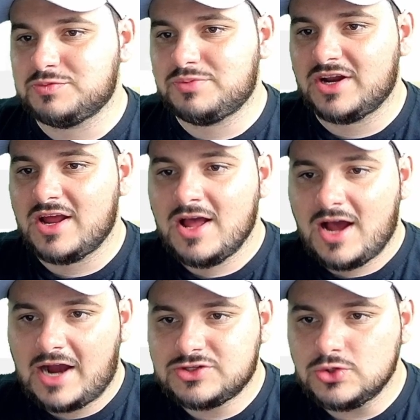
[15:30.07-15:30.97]
but
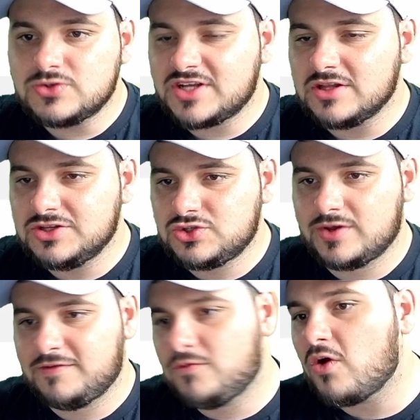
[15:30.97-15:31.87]
I do still enjoy
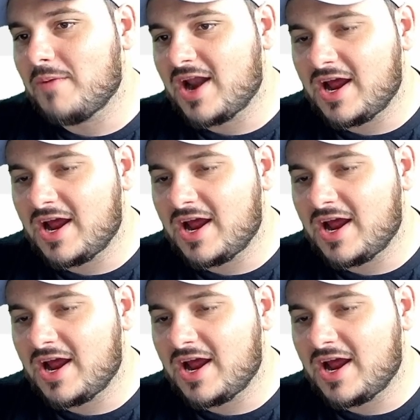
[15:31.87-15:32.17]
the format.